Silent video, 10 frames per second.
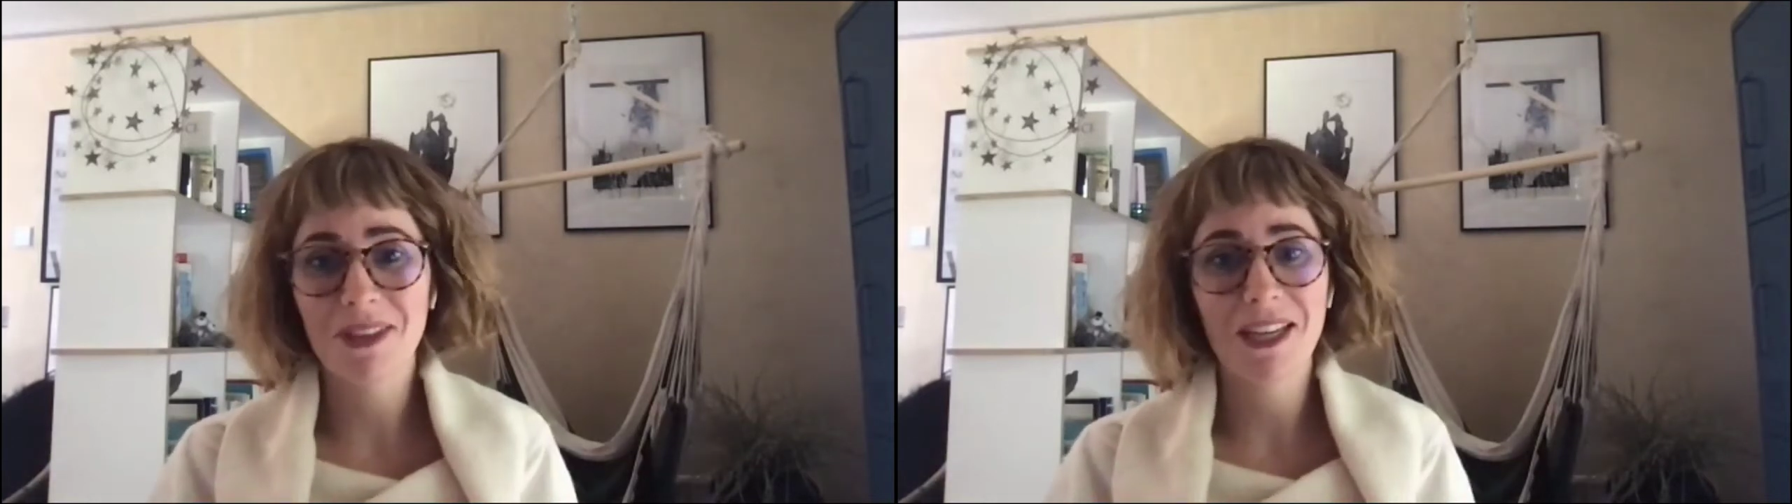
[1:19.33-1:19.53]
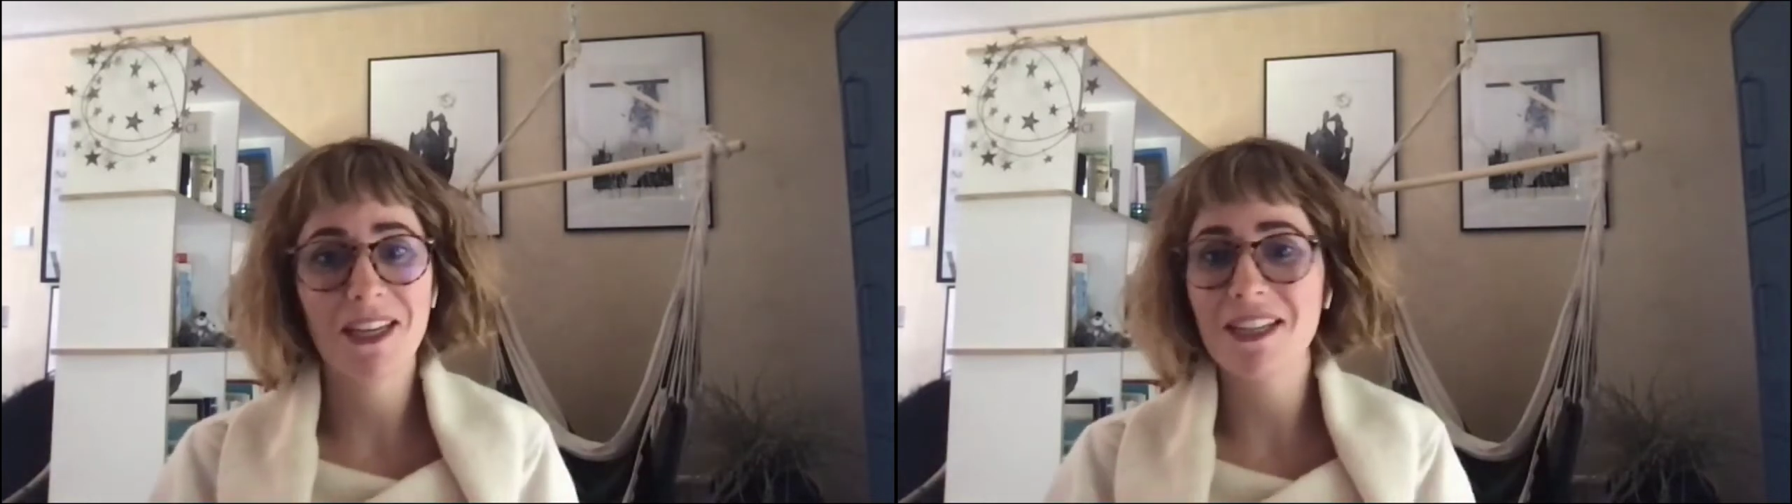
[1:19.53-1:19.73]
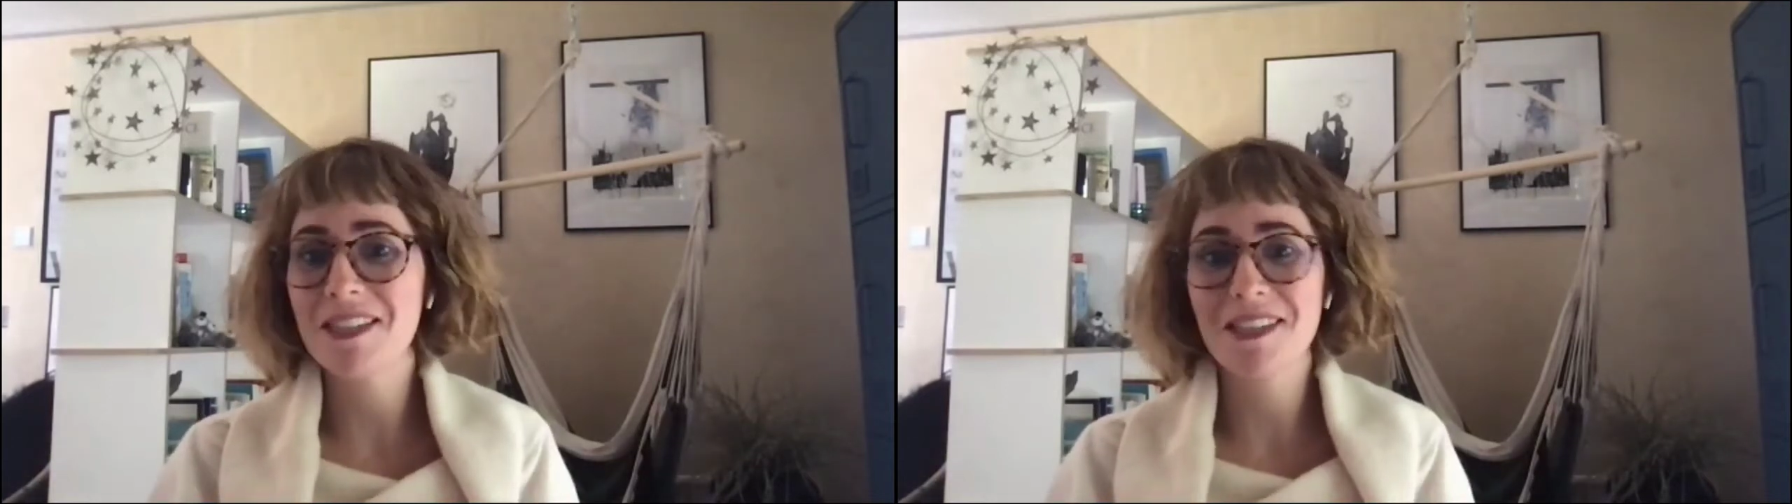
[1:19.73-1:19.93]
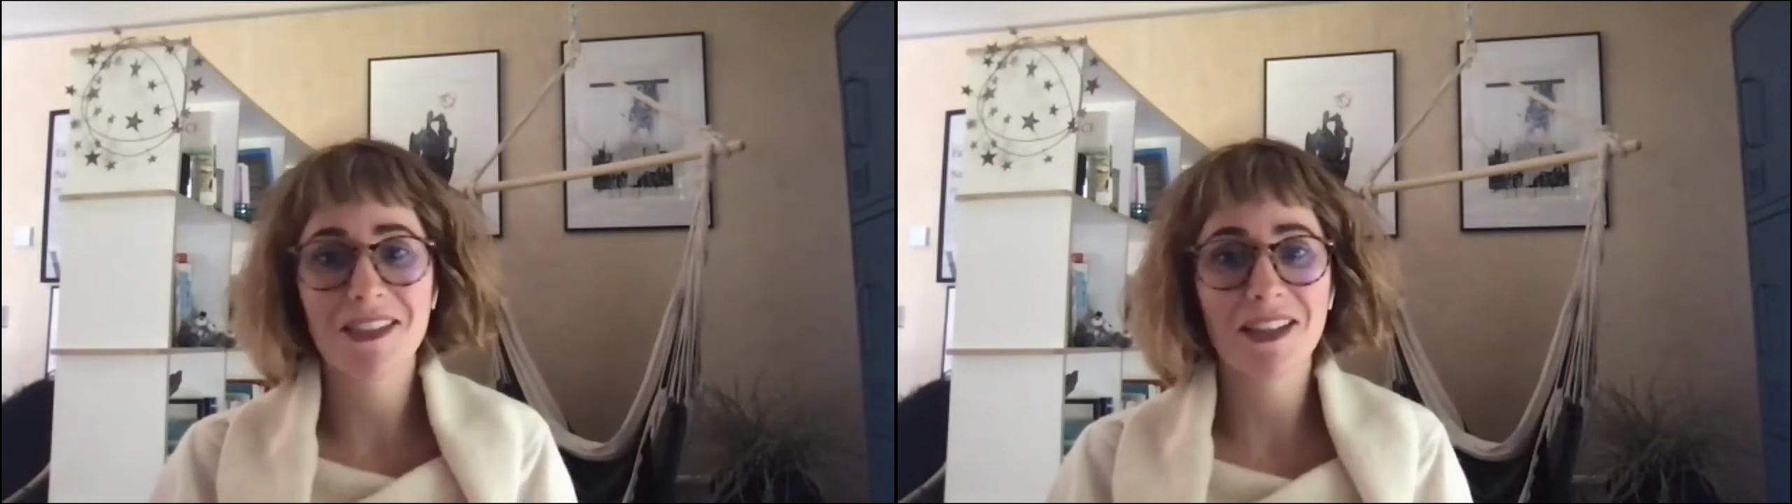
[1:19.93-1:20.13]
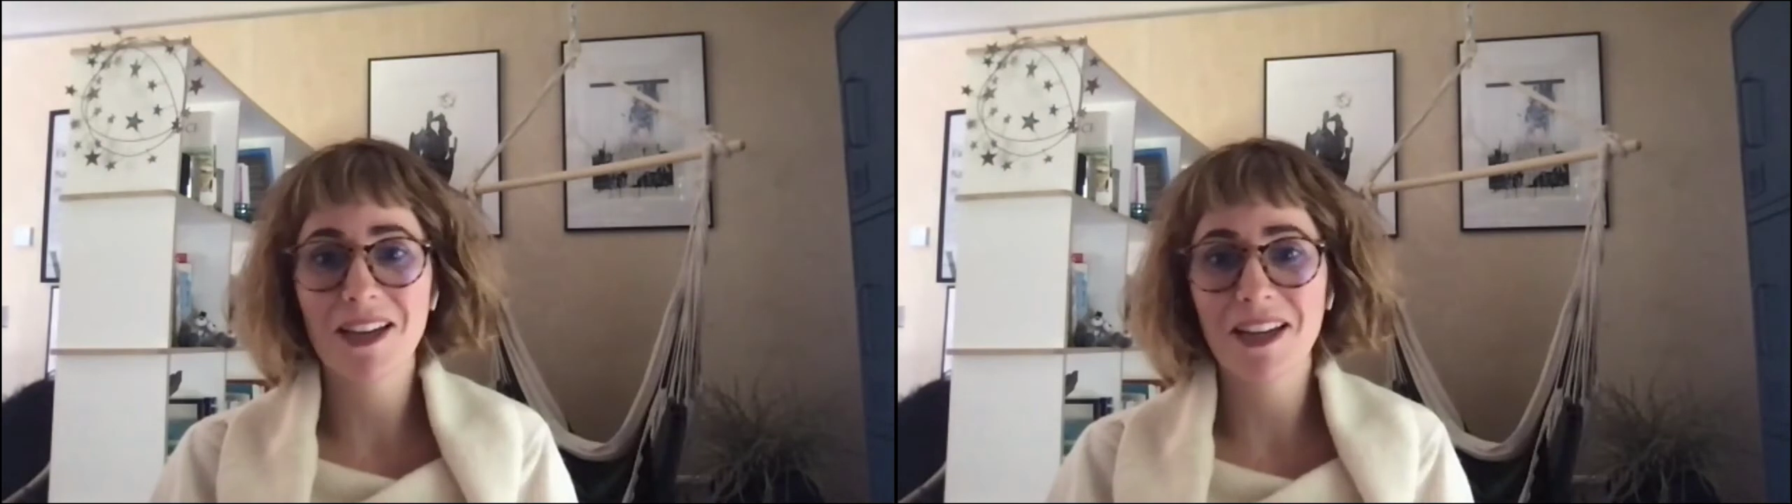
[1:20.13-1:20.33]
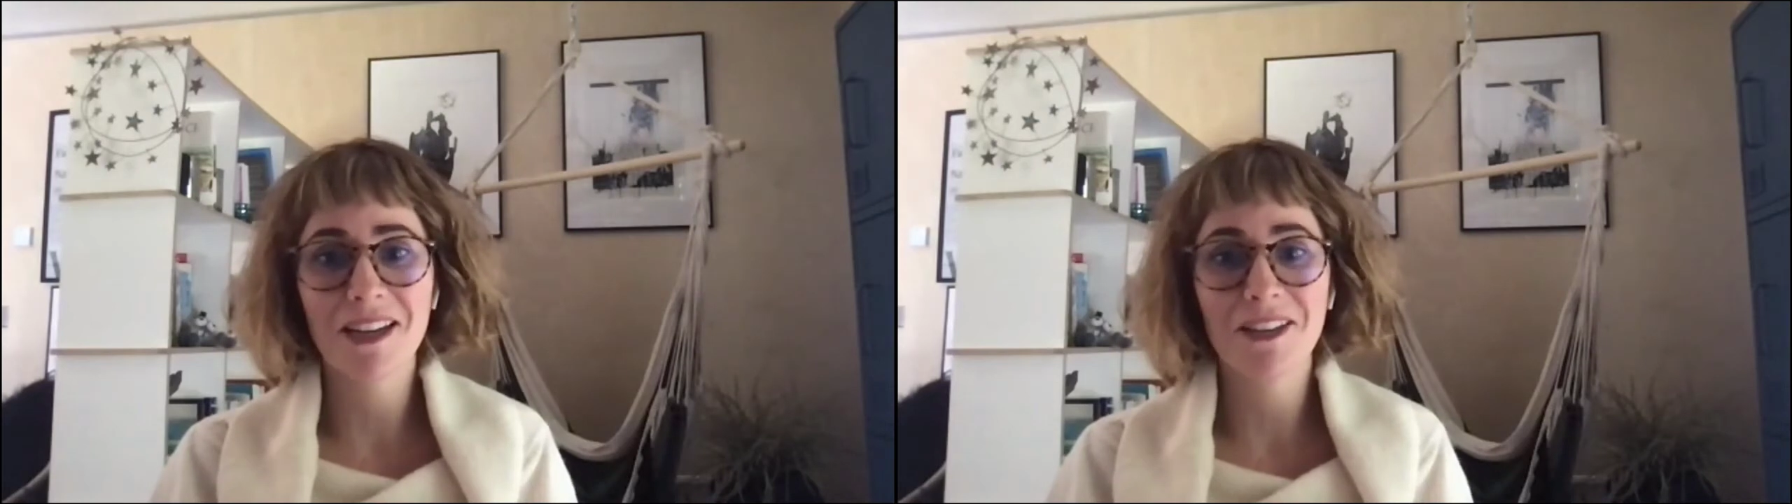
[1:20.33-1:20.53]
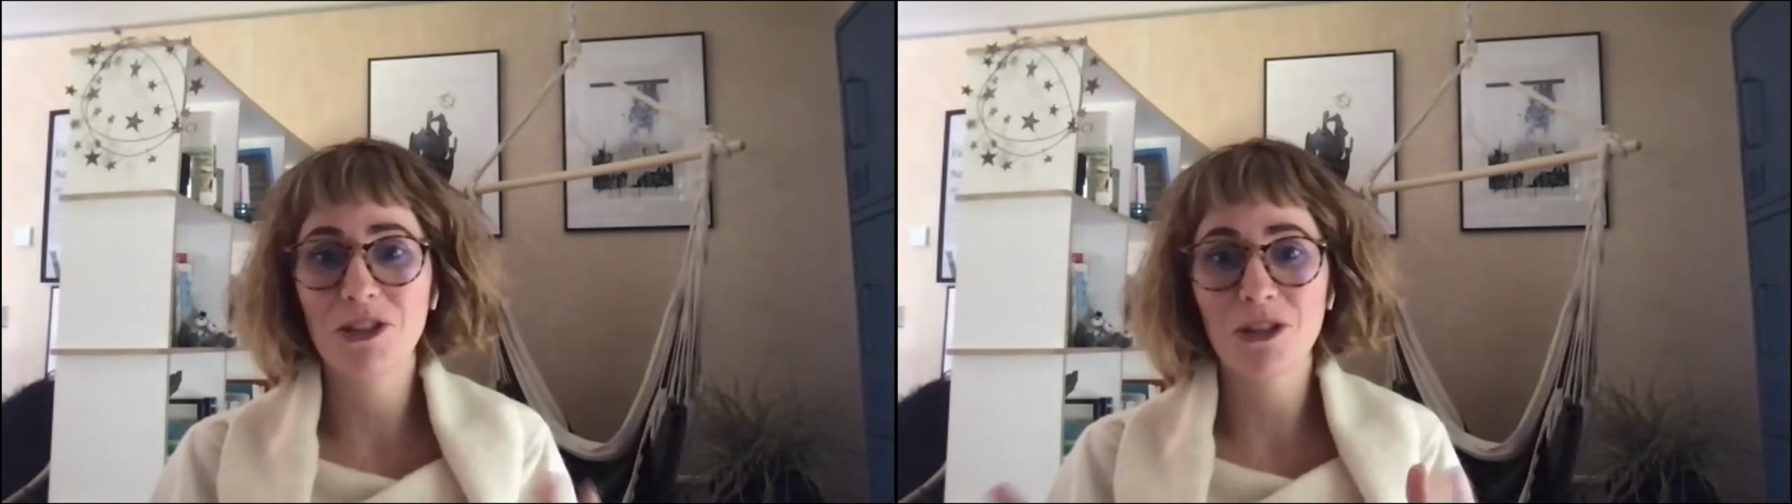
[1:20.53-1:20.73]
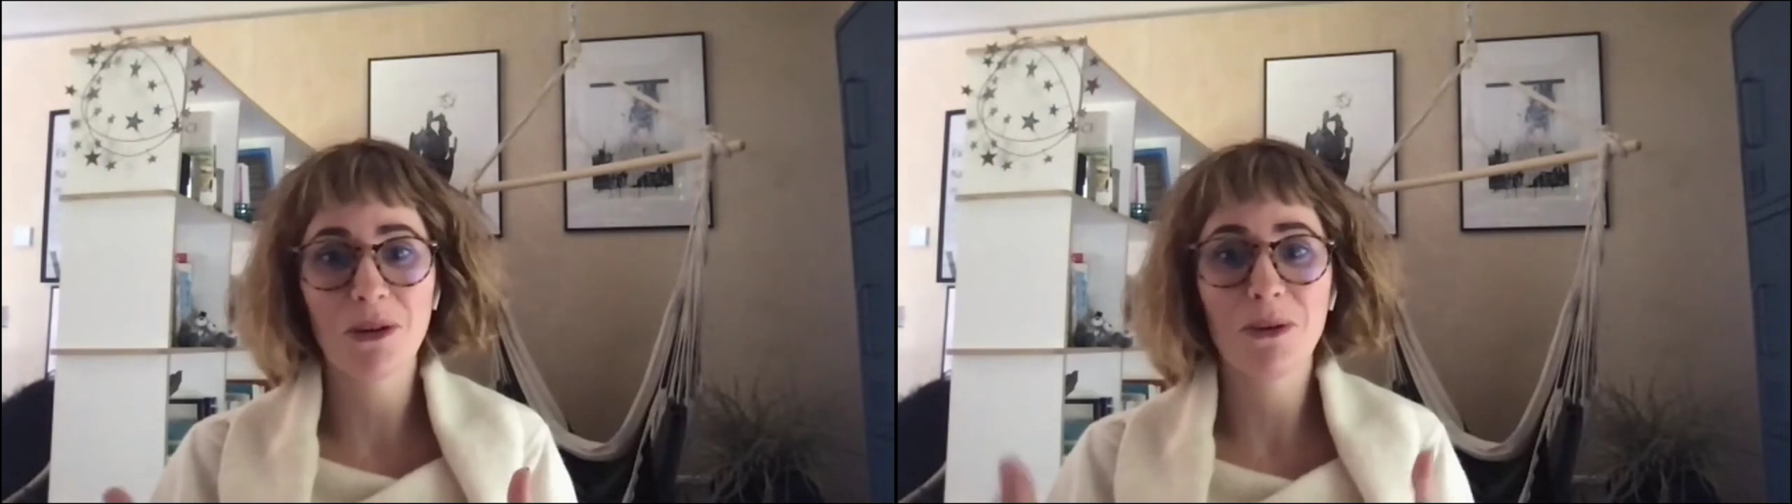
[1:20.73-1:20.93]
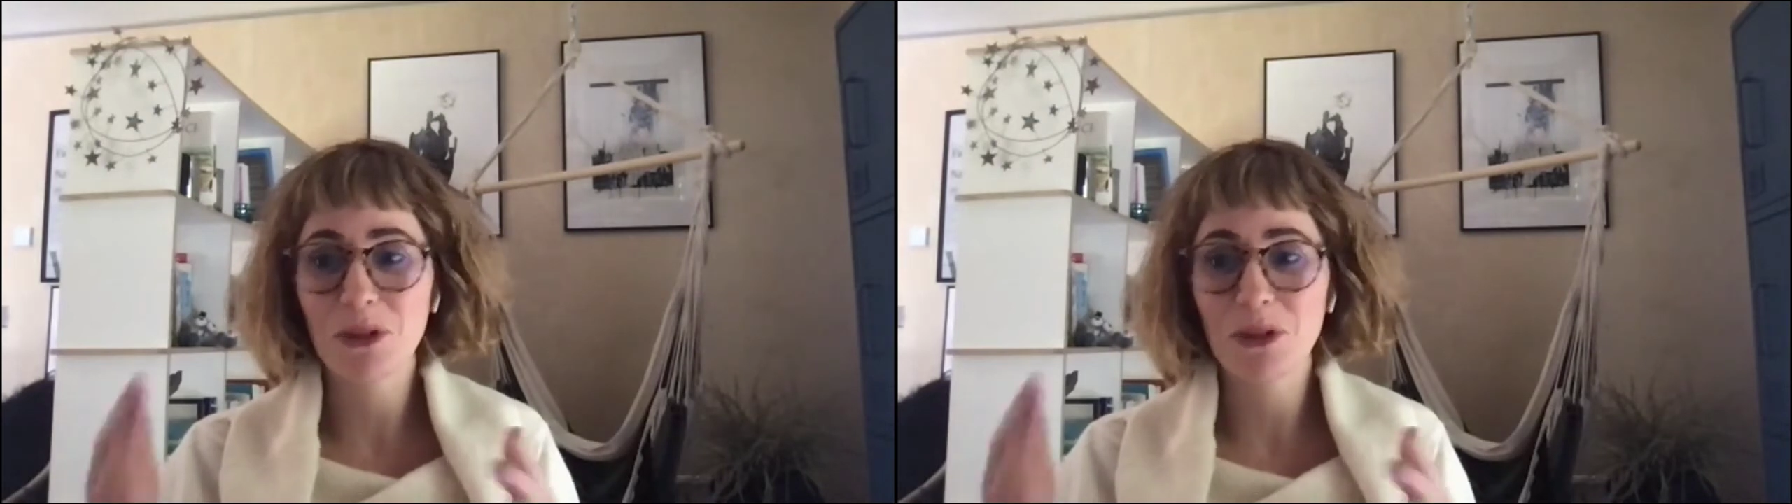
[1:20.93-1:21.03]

It isn't like, you know,